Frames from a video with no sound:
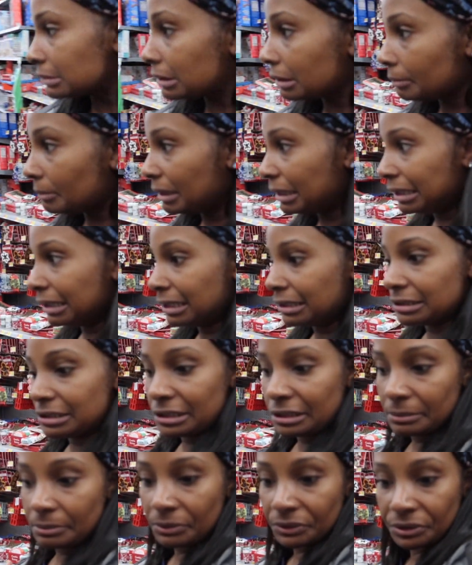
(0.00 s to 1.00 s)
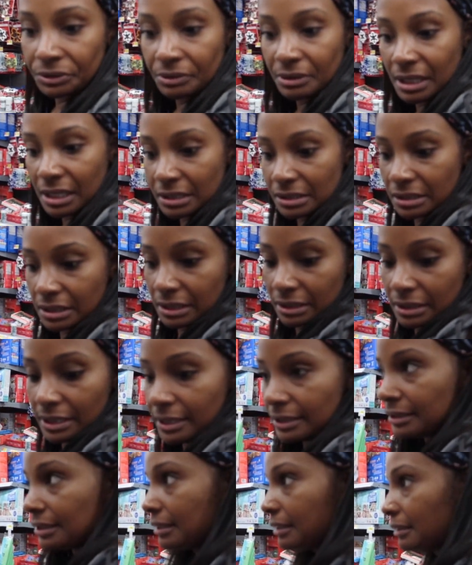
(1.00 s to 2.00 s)
Am I that cheap, or you guys think
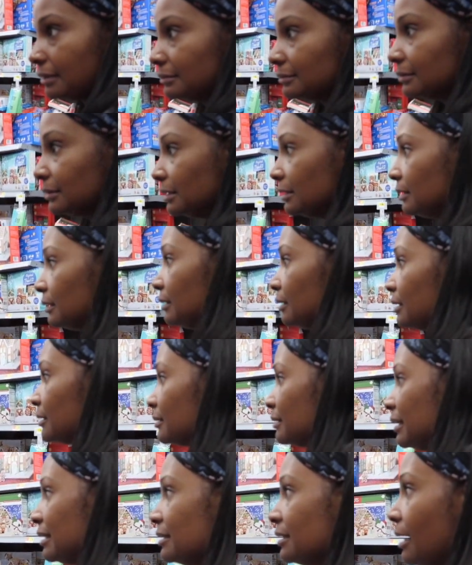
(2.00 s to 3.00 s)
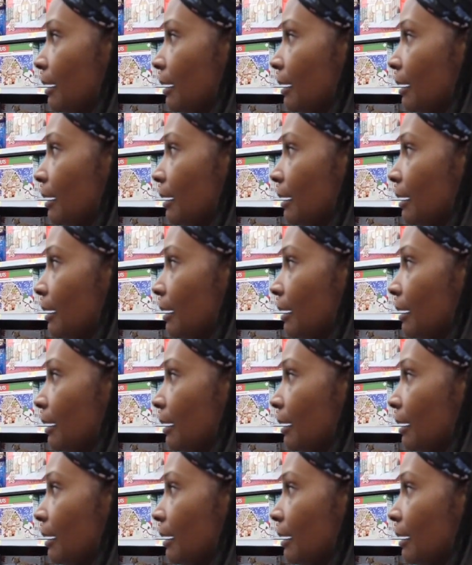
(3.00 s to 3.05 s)
like that? Because that's